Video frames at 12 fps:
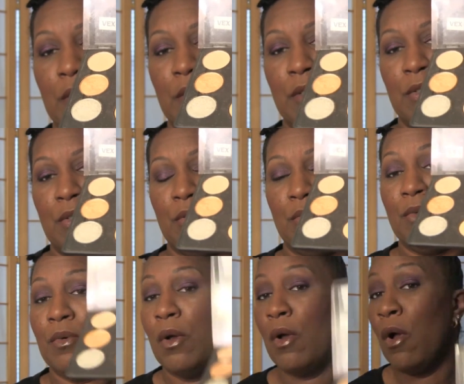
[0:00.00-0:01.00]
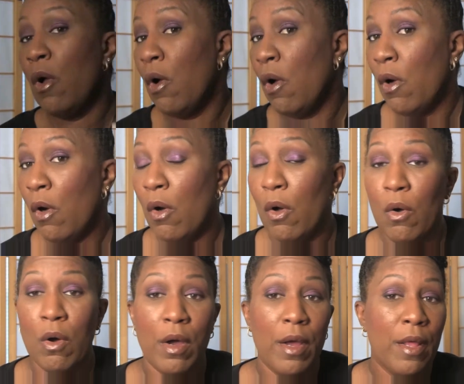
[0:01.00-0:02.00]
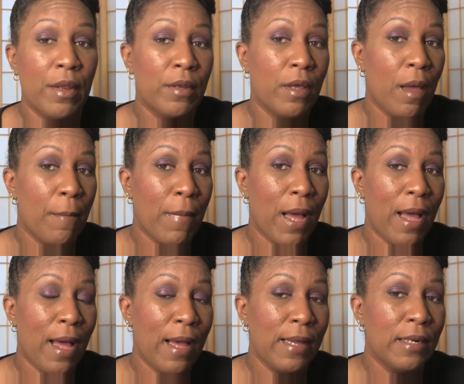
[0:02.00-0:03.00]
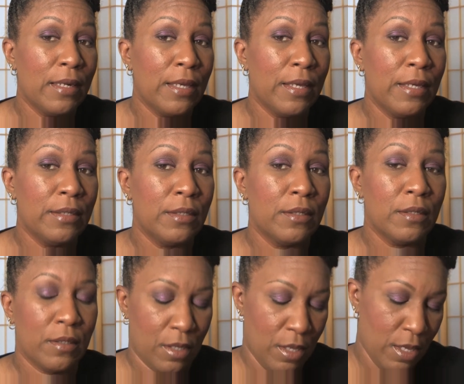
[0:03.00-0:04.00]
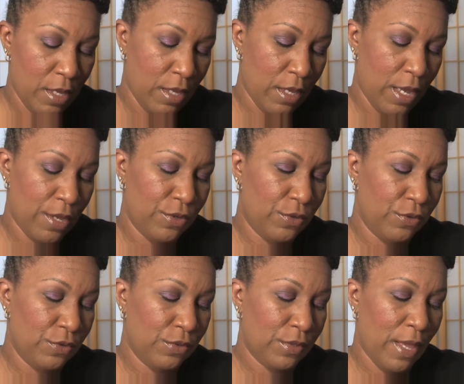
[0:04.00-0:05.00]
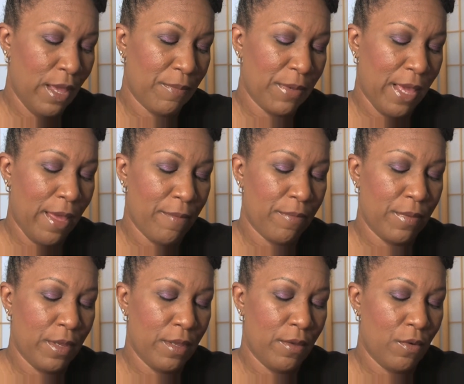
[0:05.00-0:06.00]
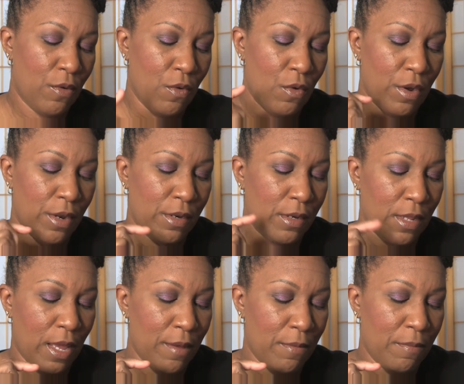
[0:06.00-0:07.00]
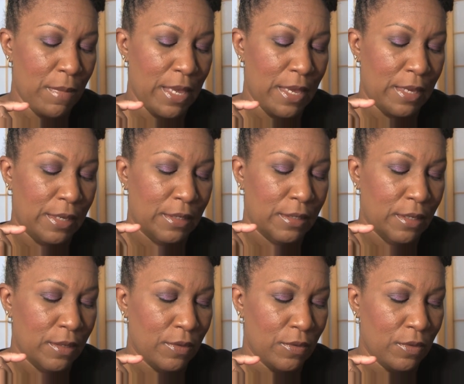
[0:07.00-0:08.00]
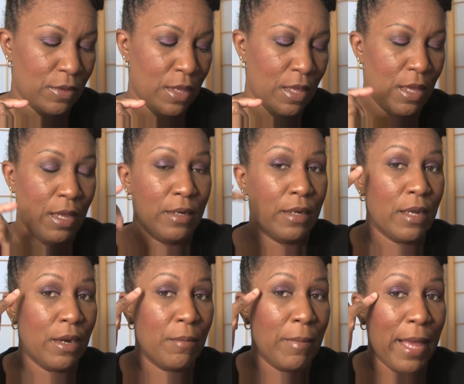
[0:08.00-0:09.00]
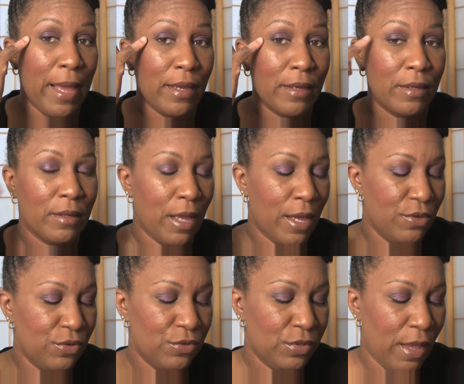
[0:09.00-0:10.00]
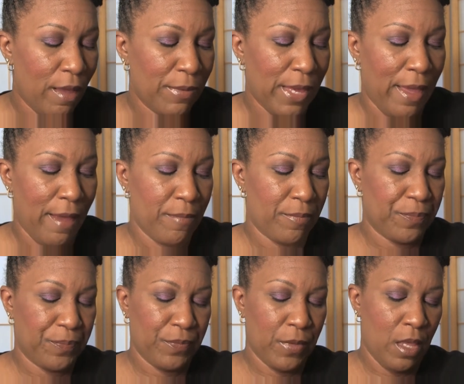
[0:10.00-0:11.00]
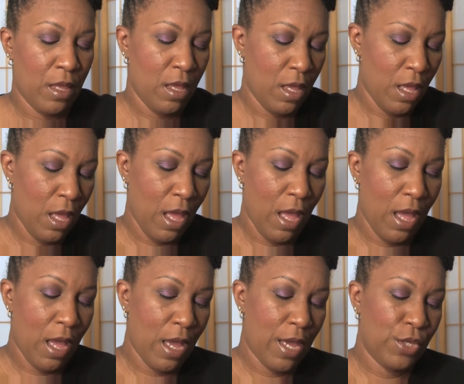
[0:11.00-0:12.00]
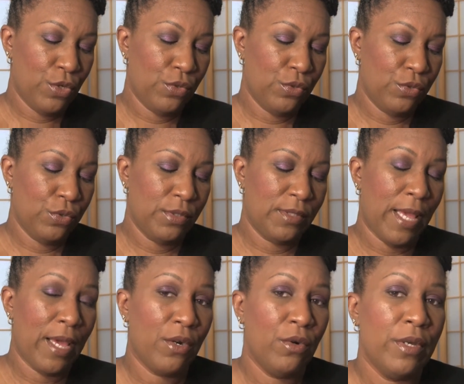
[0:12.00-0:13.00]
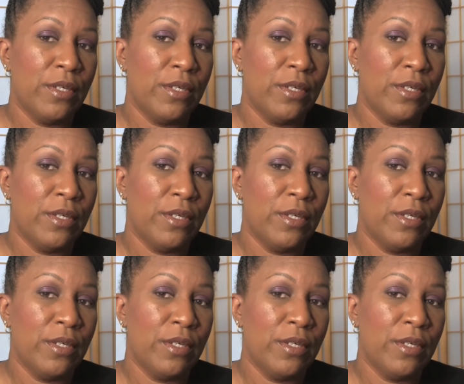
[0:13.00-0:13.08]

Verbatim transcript: these two on my eyelid. I use Hepcat on the main, and then on the back I use Hepcat. I use saddle